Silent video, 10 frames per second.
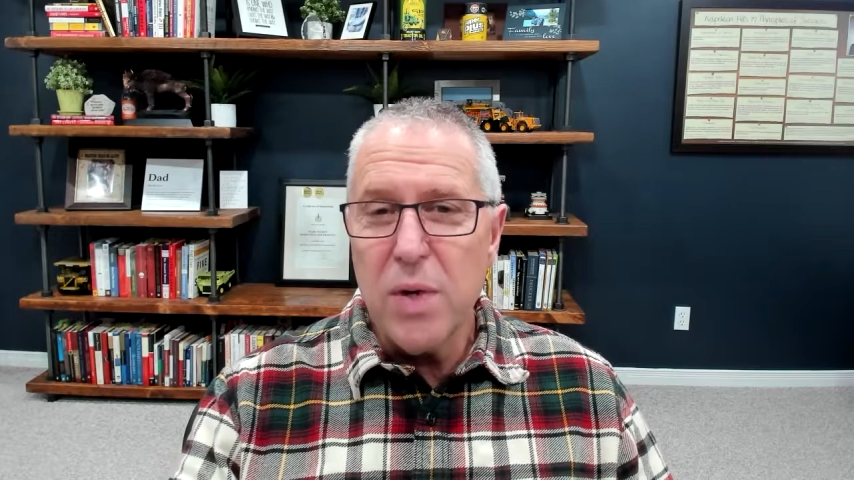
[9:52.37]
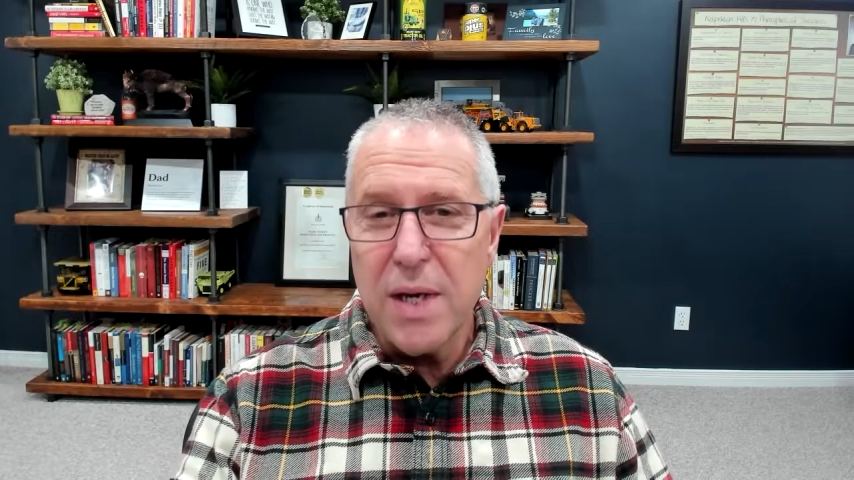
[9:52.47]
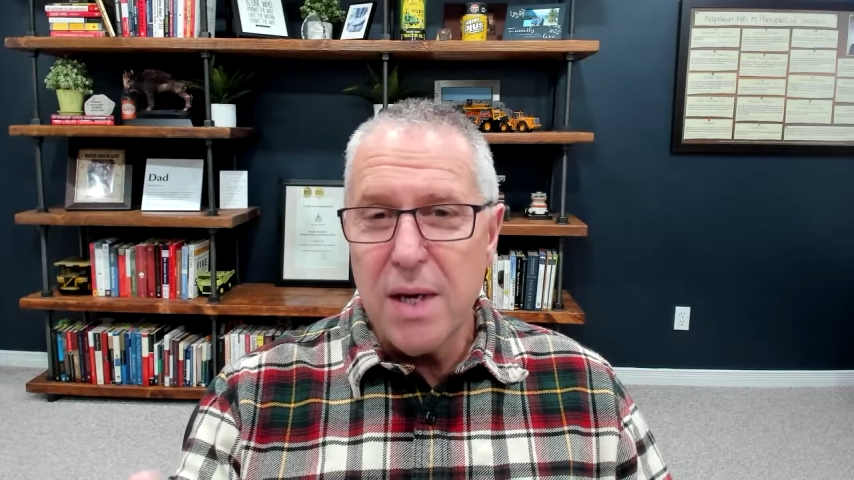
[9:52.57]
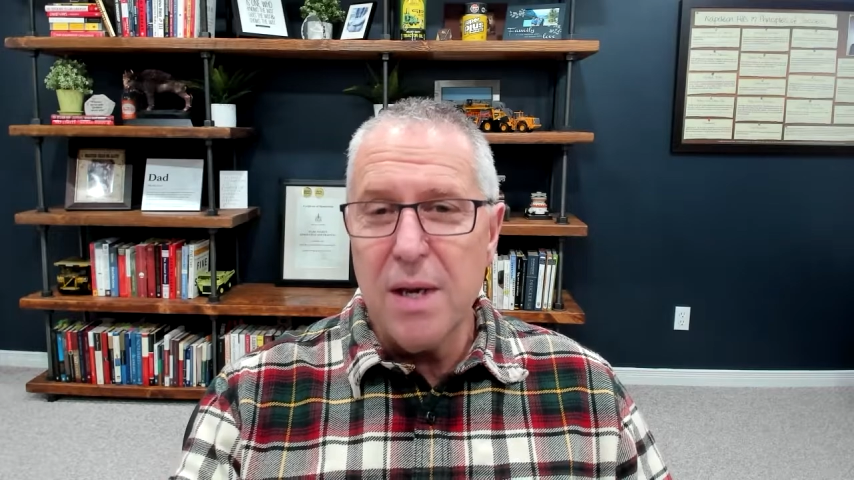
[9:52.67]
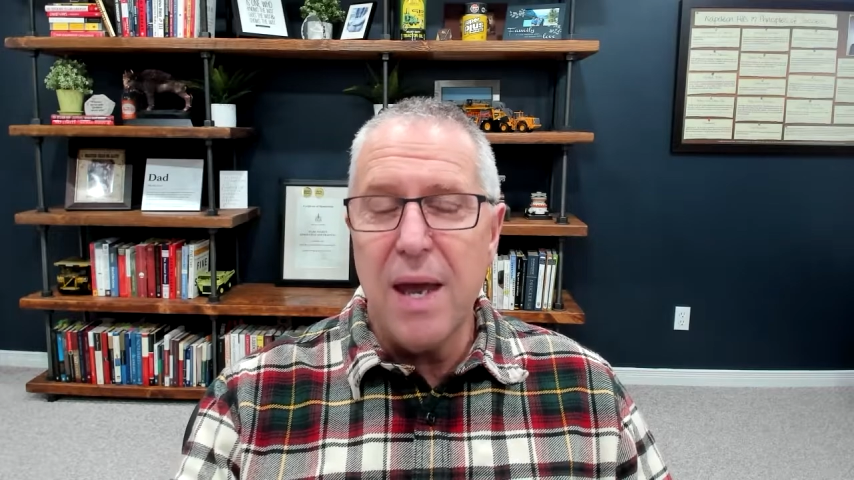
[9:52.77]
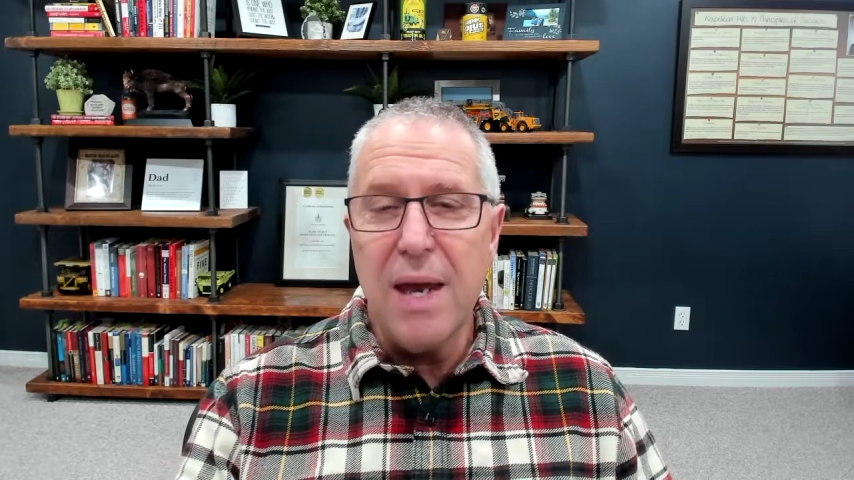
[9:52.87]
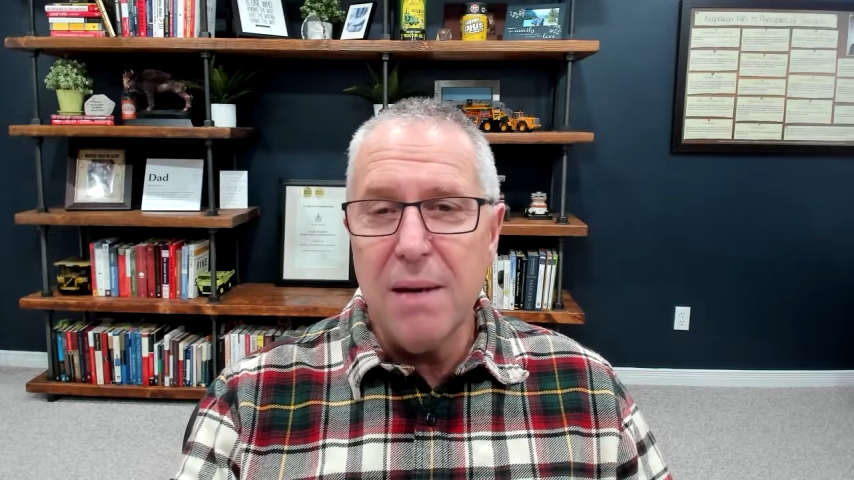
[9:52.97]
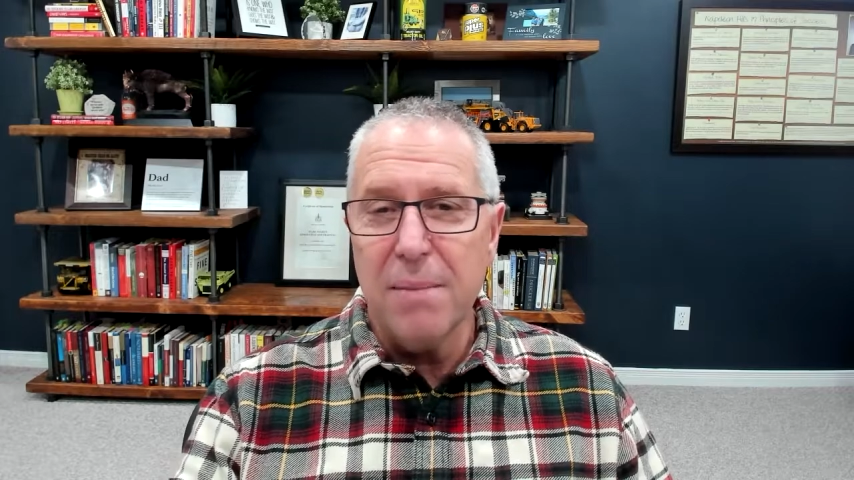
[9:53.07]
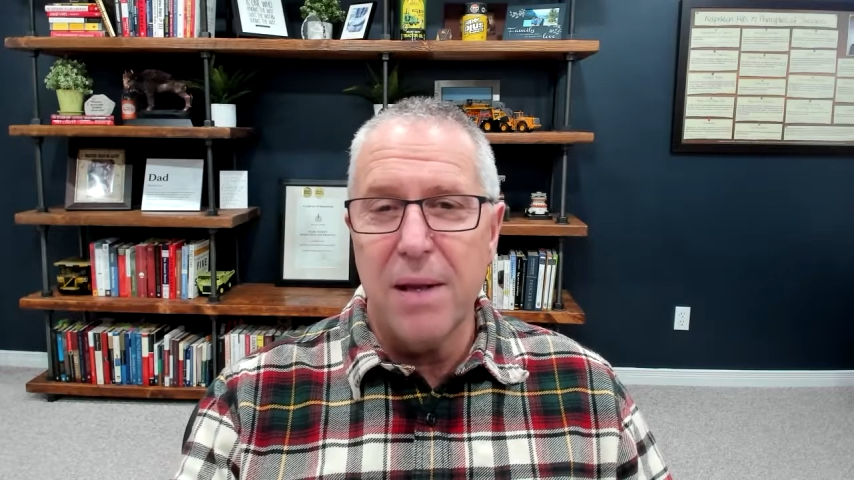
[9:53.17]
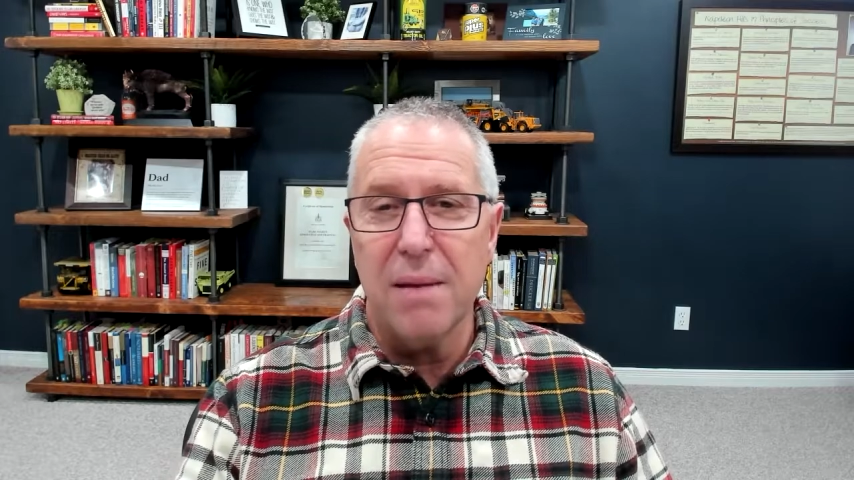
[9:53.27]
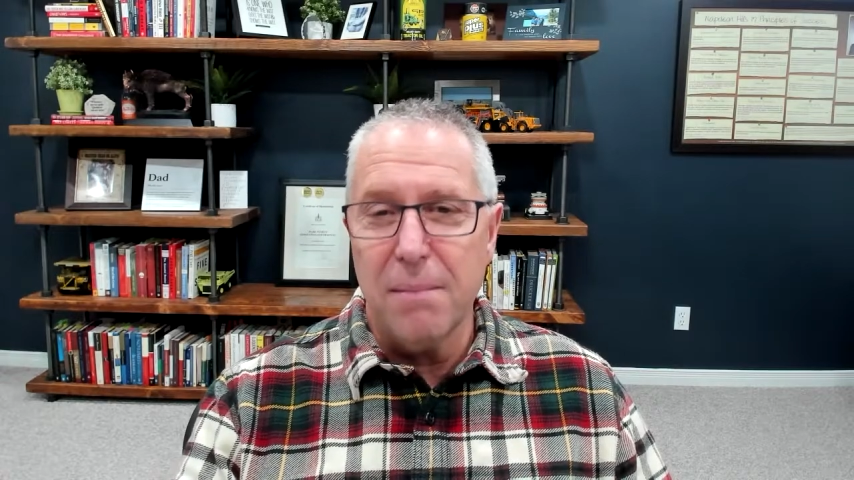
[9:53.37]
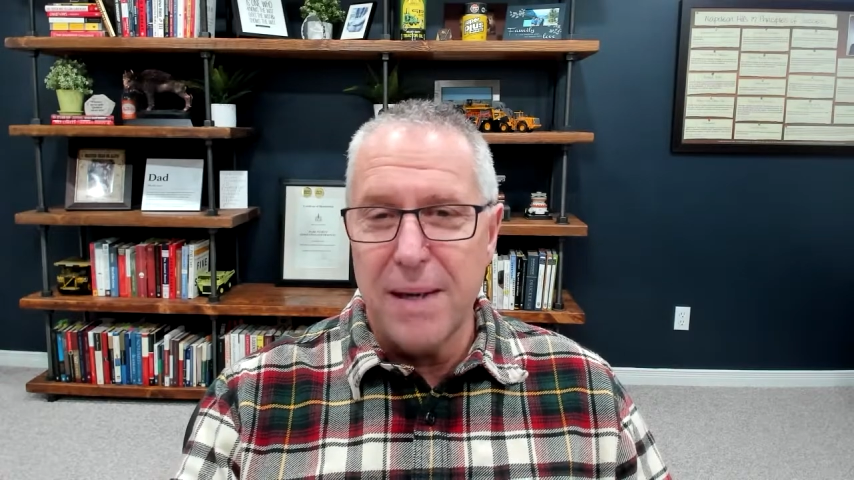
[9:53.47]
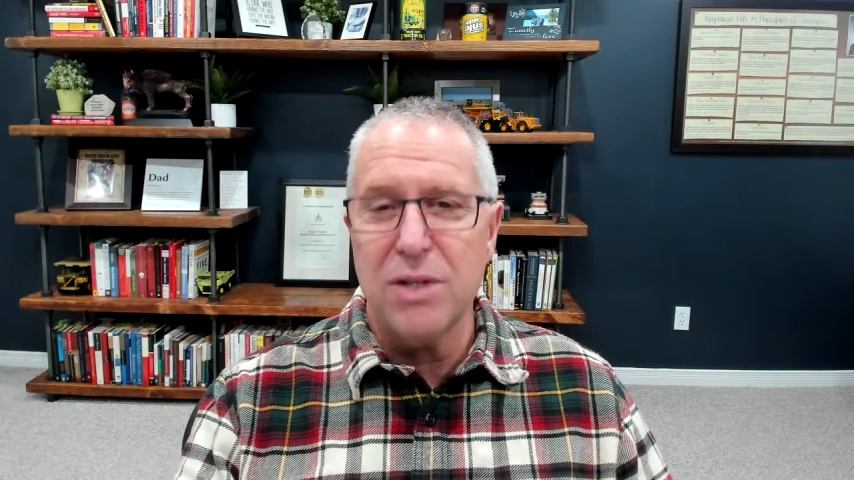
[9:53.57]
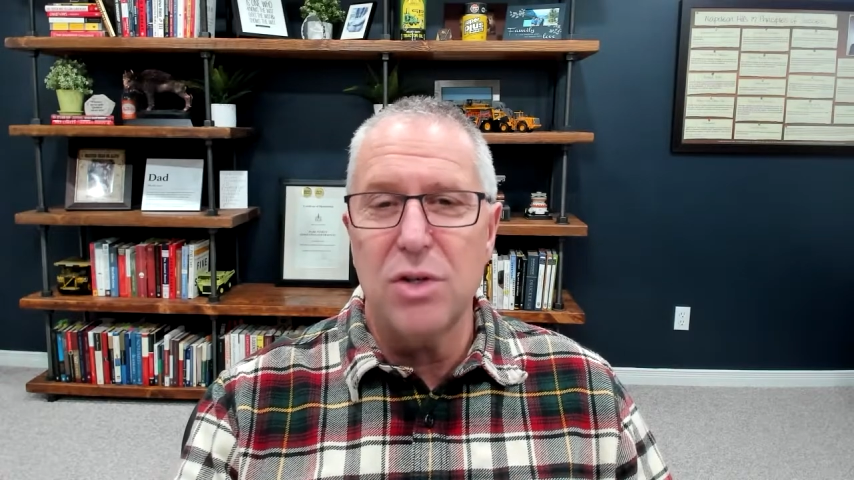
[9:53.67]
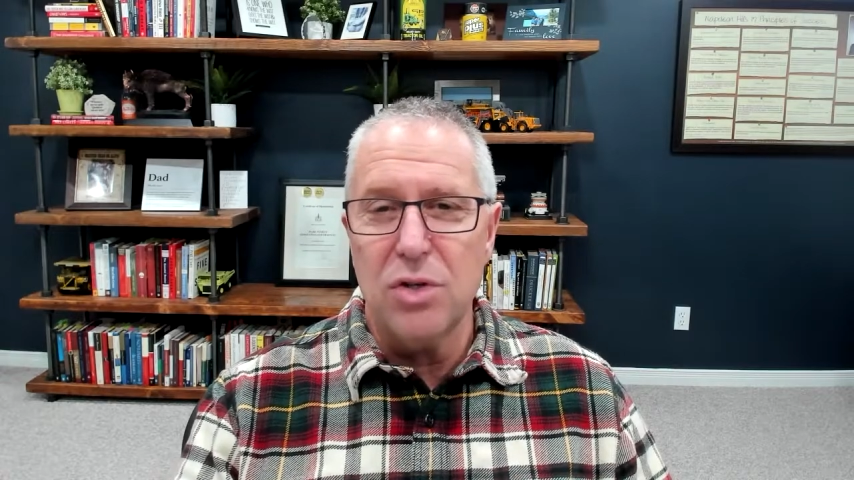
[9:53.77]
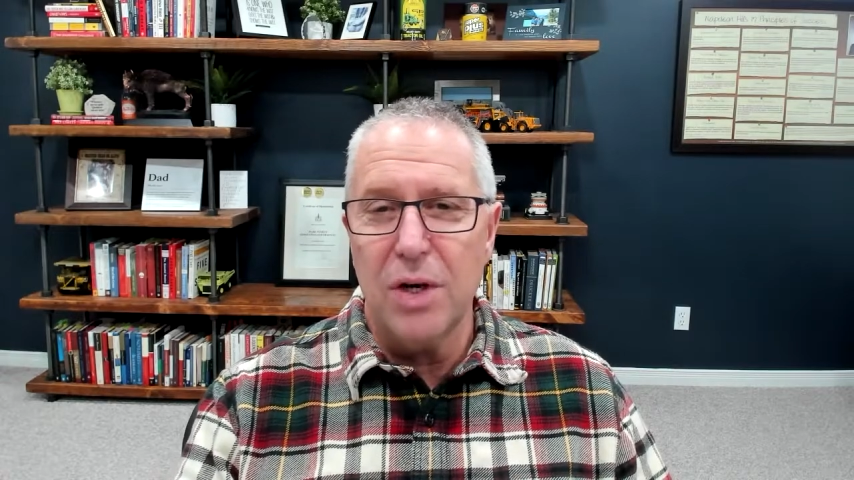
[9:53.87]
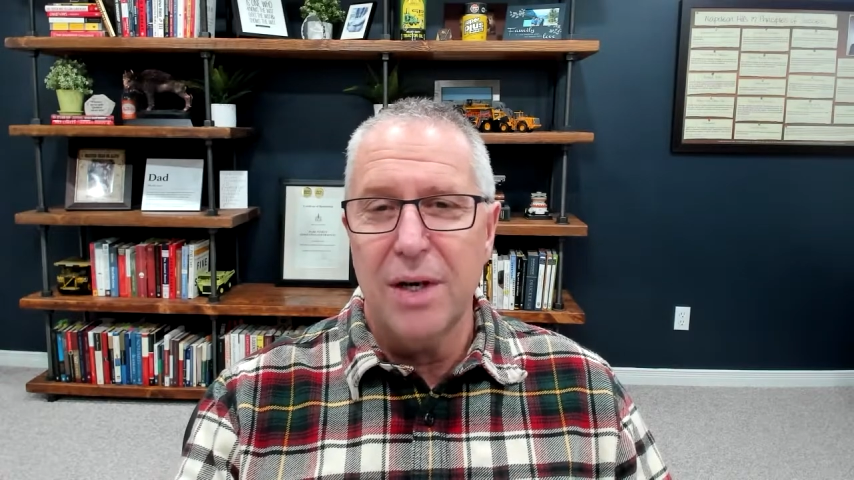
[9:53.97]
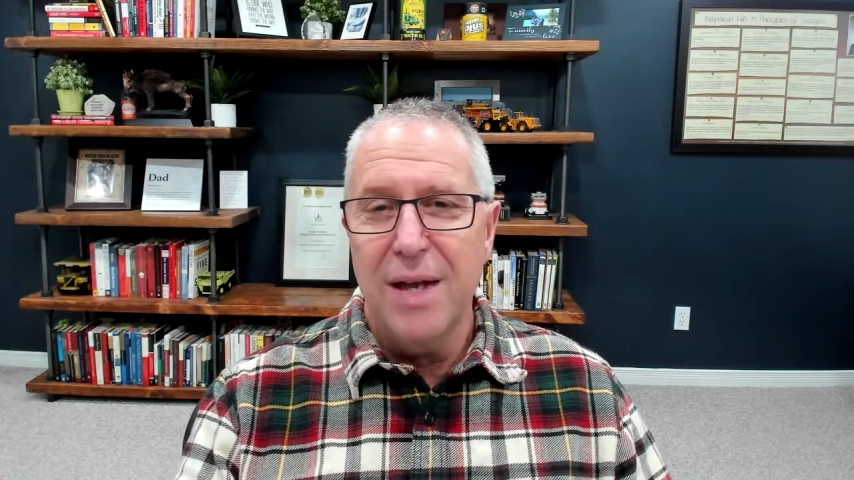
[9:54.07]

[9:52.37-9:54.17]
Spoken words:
can gain by the messaging.